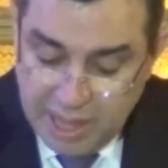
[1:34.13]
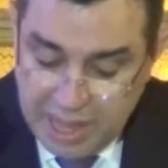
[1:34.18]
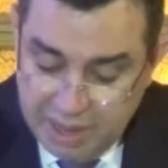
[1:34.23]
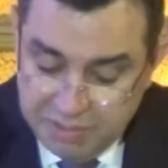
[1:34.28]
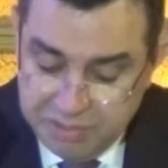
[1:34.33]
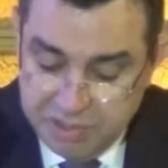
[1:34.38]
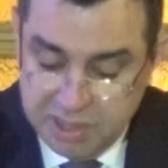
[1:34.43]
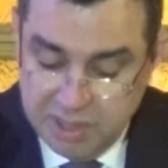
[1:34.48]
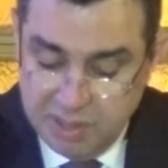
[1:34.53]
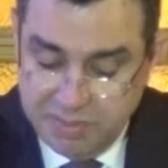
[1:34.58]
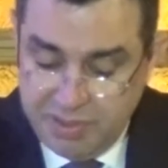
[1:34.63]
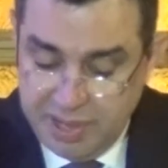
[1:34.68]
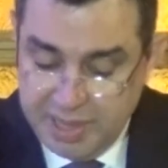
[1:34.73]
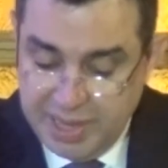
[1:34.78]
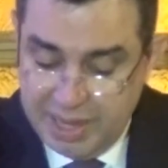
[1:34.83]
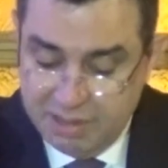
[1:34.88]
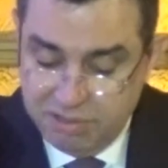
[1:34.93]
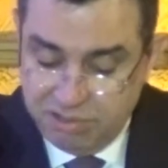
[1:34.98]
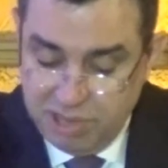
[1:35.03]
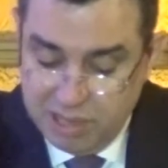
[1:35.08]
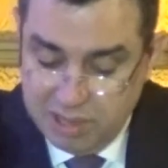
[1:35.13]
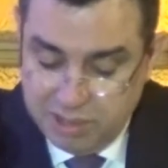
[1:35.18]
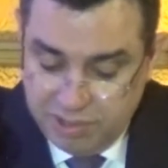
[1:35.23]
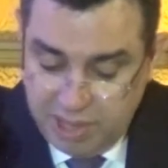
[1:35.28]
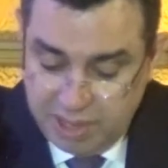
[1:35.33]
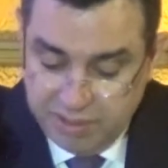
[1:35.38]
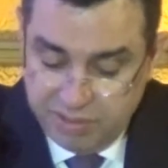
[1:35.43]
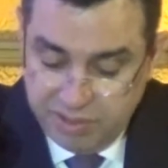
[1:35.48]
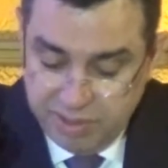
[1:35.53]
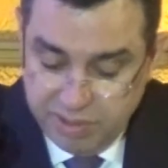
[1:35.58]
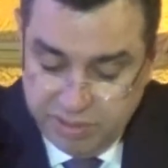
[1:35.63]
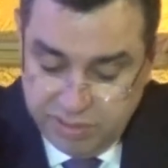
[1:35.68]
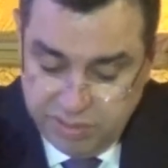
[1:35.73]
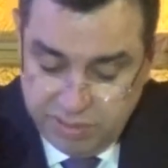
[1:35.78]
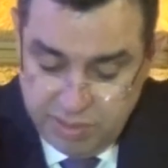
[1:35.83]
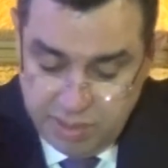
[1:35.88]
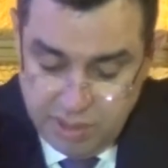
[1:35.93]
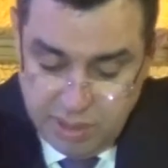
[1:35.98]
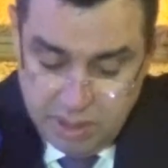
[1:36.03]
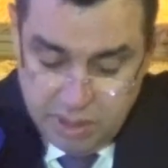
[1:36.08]
after the financial
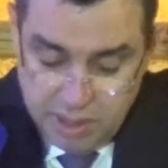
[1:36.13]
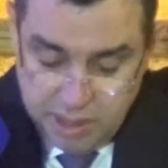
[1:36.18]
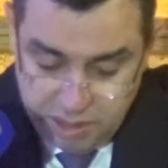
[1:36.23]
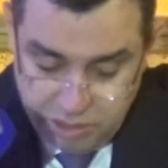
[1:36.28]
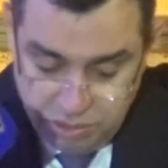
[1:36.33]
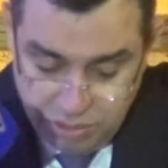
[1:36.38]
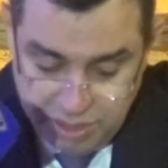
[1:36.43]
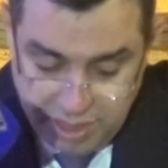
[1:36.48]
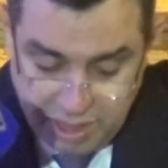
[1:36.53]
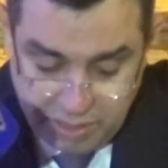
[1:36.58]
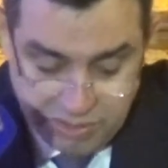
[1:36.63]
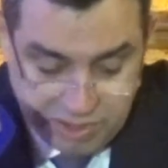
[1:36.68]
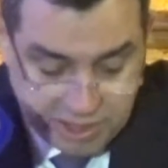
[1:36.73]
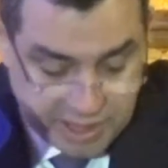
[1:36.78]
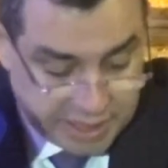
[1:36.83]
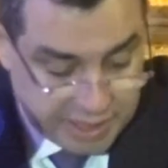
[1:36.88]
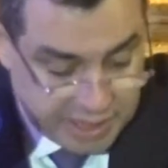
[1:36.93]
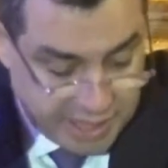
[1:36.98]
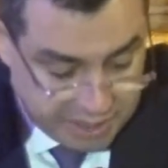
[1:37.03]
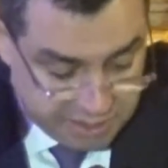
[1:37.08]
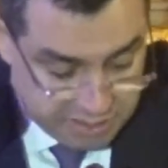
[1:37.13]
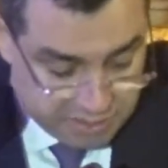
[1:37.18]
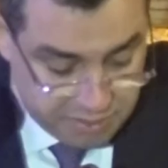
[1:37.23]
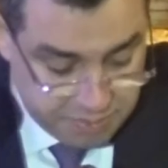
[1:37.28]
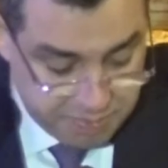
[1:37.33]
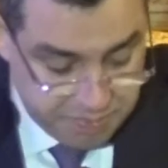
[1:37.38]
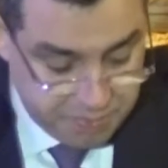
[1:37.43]
crisis in 2008.